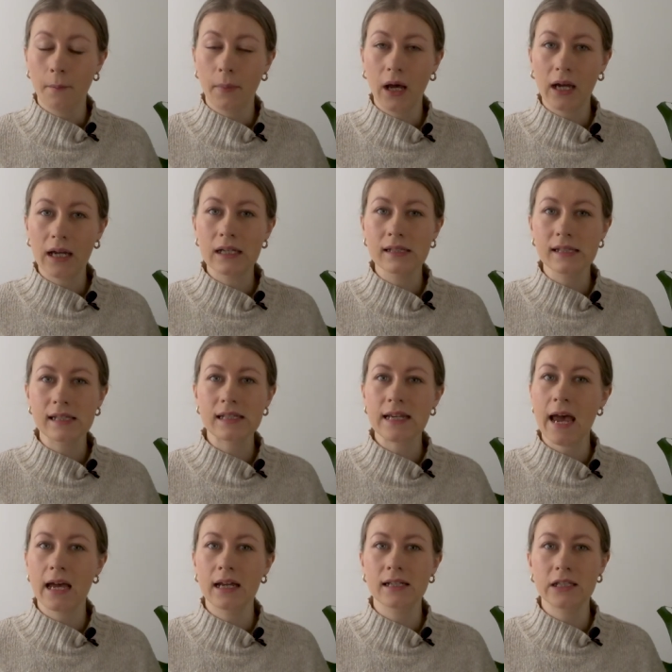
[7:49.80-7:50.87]
But
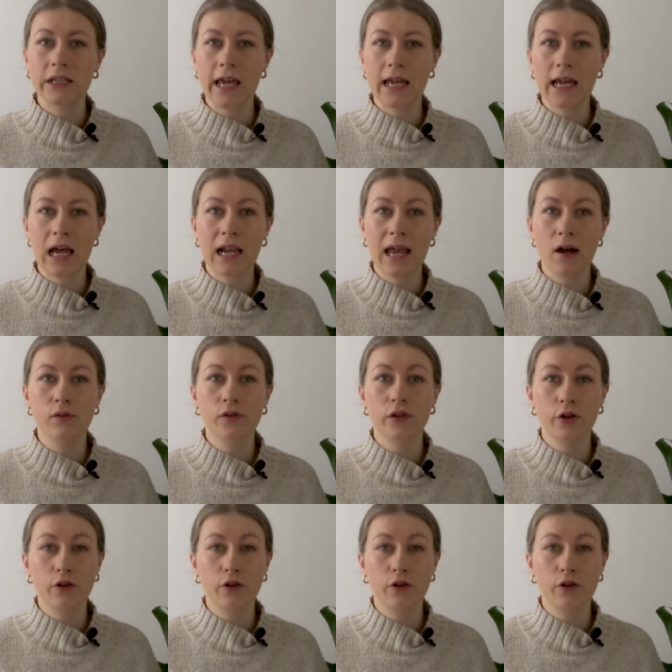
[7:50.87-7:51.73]
instead, they allowed the